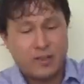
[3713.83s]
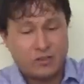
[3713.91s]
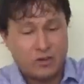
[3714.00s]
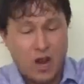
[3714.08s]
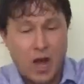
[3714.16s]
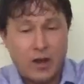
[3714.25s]
That's
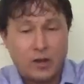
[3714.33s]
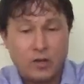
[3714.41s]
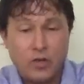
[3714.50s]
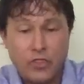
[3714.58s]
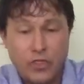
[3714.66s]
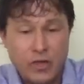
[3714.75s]
not a
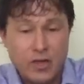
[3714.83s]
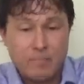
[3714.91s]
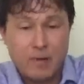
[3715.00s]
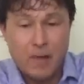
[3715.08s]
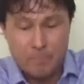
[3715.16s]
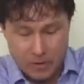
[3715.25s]
good thing in
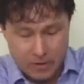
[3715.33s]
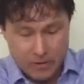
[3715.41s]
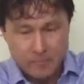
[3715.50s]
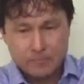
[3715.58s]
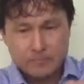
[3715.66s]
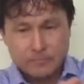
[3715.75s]
my opinion.